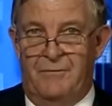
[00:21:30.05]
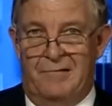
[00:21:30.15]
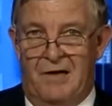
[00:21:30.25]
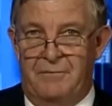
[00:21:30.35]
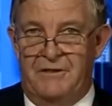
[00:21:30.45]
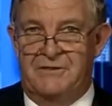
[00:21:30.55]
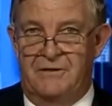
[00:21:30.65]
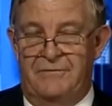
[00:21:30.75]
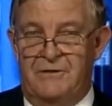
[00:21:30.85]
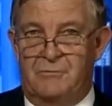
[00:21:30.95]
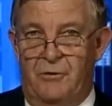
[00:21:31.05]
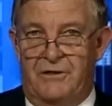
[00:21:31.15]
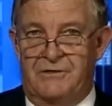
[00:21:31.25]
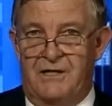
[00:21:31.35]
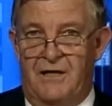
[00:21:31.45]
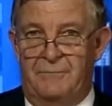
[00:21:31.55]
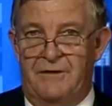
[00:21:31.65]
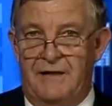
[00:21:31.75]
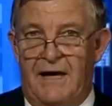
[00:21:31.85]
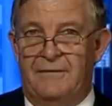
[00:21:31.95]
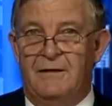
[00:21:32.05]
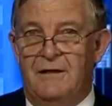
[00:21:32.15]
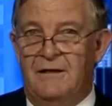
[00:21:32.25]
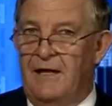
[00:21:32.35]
from the Prime Minister that this work is going to be done.